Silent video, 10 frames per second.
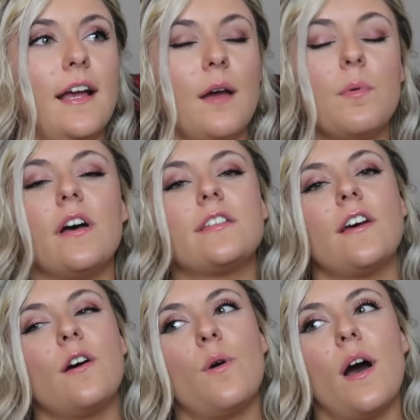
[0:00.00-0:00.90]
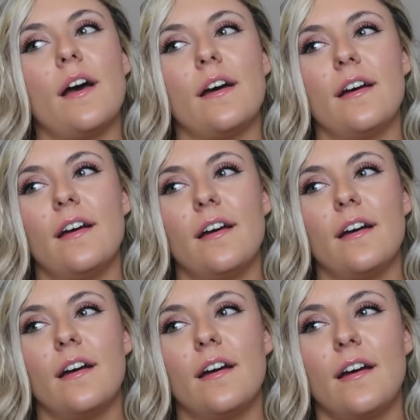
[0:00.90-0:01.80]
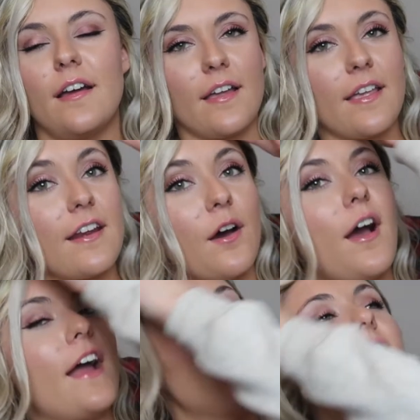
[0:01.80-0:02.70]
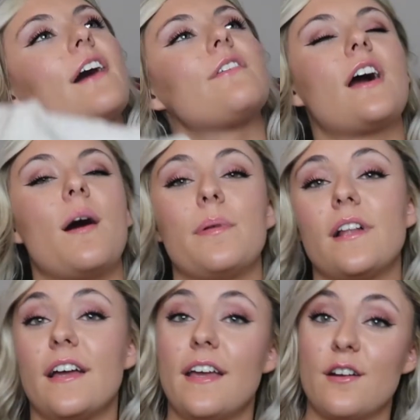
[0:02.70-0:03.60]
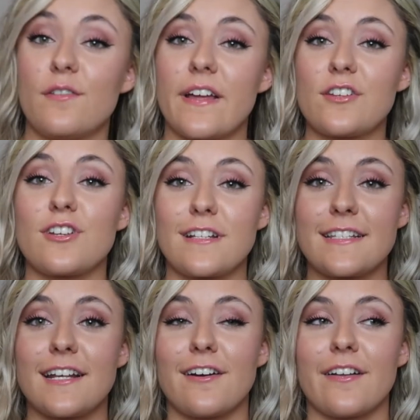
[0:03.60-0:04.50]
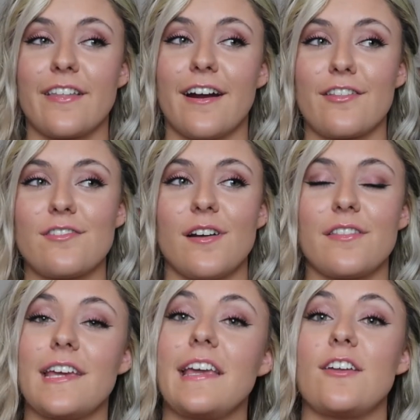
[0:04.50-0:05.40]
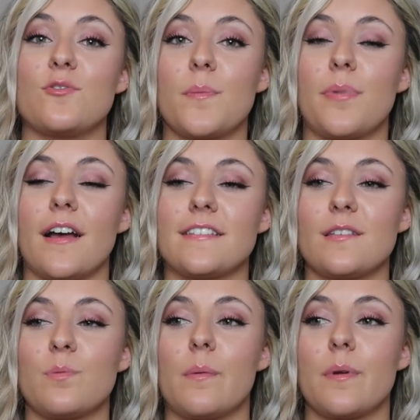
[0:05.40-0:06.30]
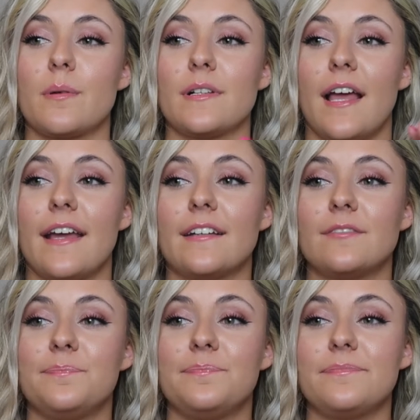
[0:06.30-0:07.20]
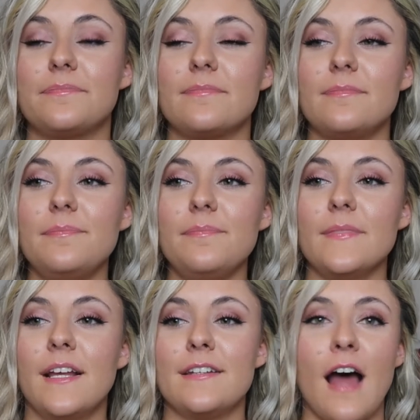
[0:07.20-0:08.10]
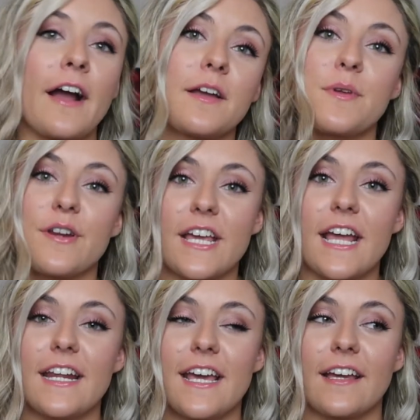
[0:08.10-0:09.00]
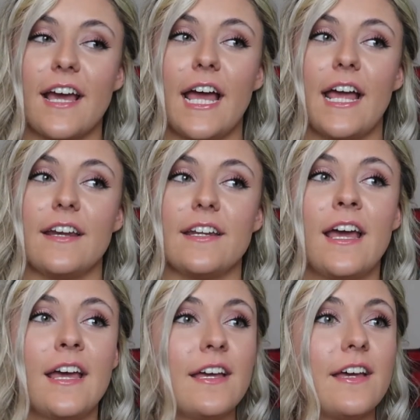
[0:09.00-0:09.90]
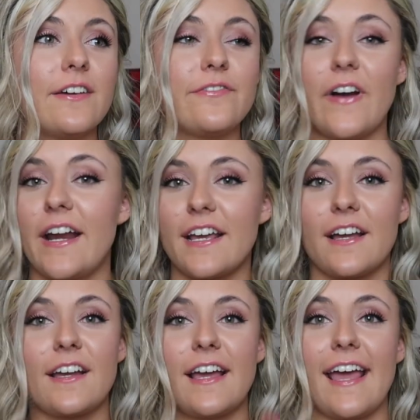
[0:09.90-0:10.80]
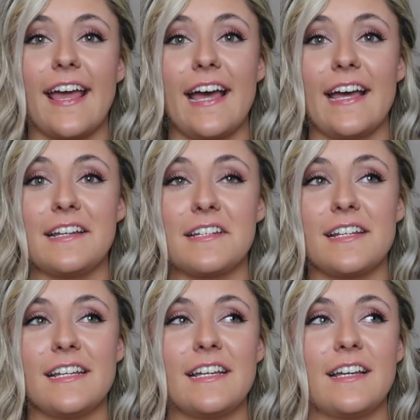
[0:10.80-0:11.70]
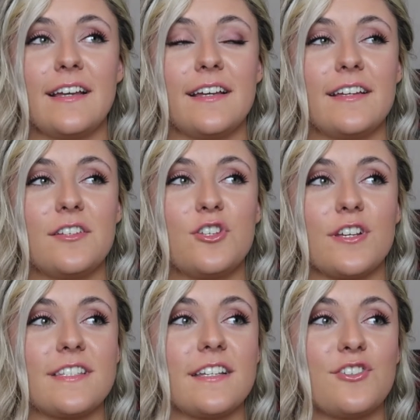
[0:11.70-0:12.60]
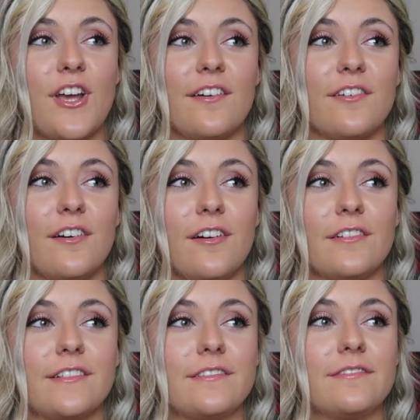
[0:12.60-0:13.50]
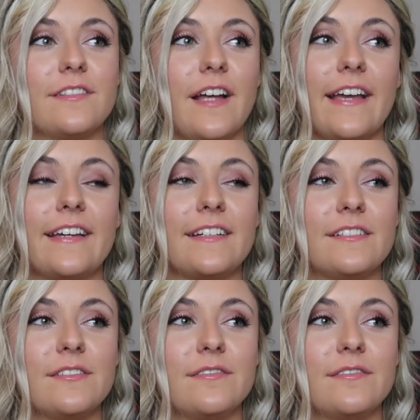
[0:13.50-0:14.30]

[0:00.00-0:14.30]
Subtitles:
And we also, you know, had to have a couple of interventions here and there throughout the engagement process where we were like not communicating and fighting, and just in general, like,